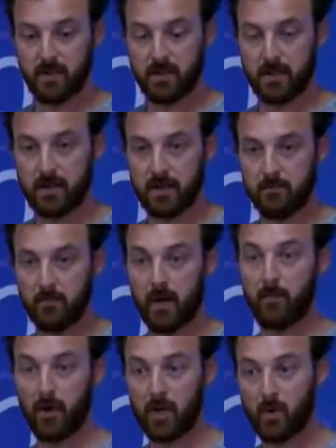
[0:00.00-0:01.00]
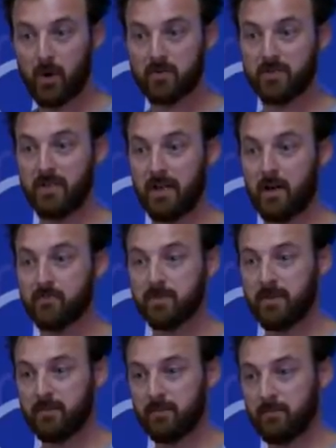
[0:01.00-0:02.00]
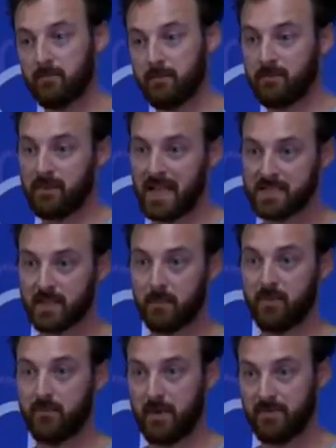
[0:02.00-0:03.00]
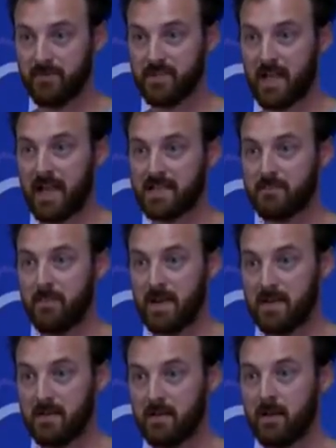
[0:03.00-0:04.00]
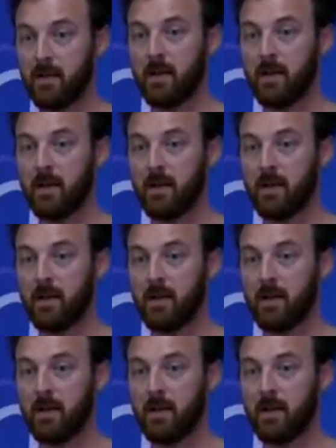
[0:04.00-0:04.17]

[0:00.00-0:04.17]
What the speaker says: Apollo over the last couple of months has been